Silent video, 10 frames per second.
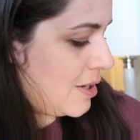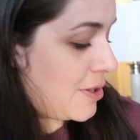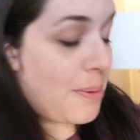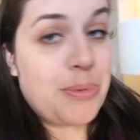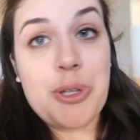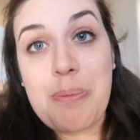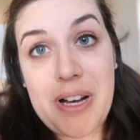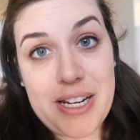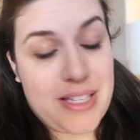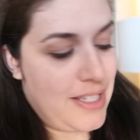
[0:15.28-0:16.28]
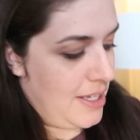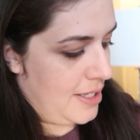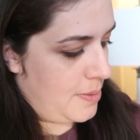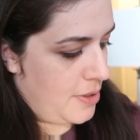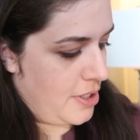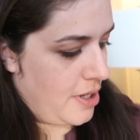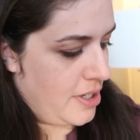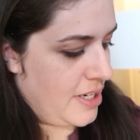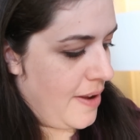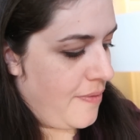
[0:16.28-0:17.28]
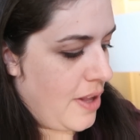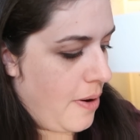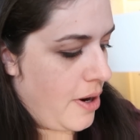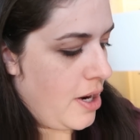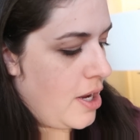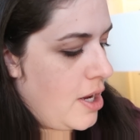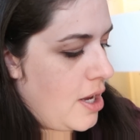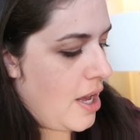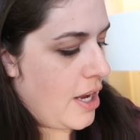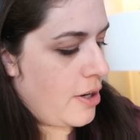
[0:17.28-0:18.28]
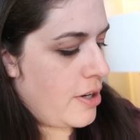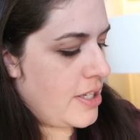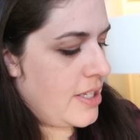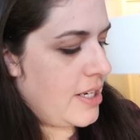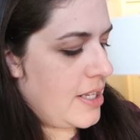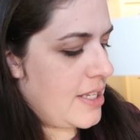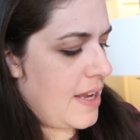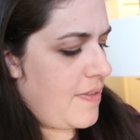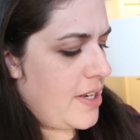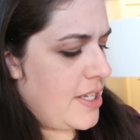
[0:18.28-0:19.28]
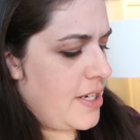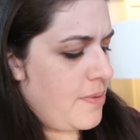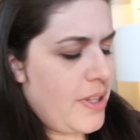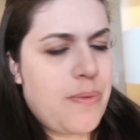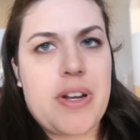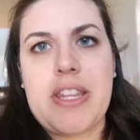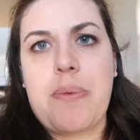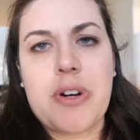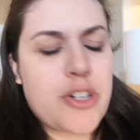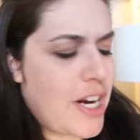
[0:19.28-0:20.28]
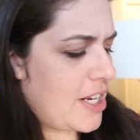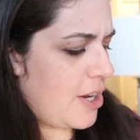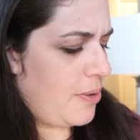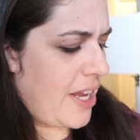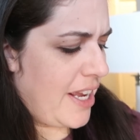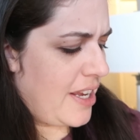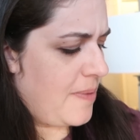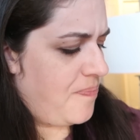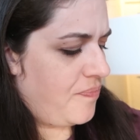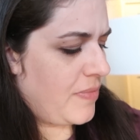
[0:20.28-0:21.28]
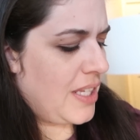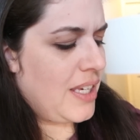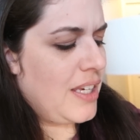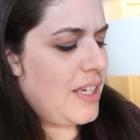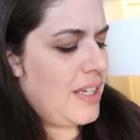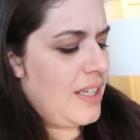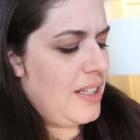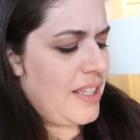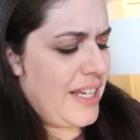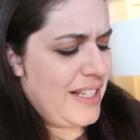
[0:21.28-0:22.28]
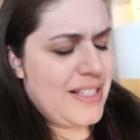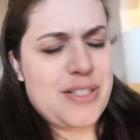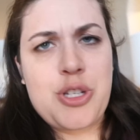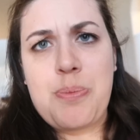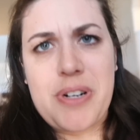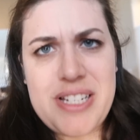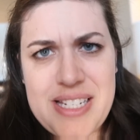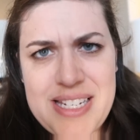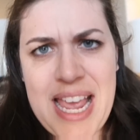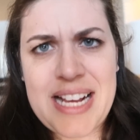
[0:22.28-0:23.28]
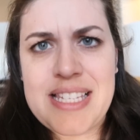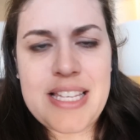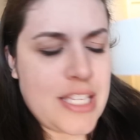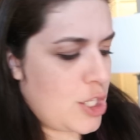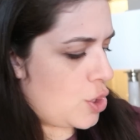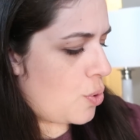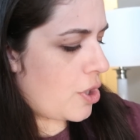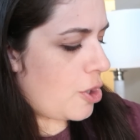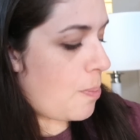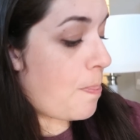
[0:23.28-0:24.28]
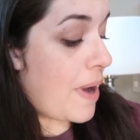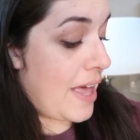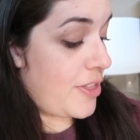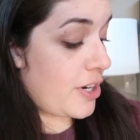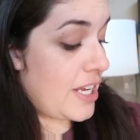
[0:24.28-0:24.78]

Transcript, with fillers: They're bluebonnet seeds, which is our state flower. Uh, Kristen and David didn't really want, they weren't trying to go like, like super Texas historical, but they're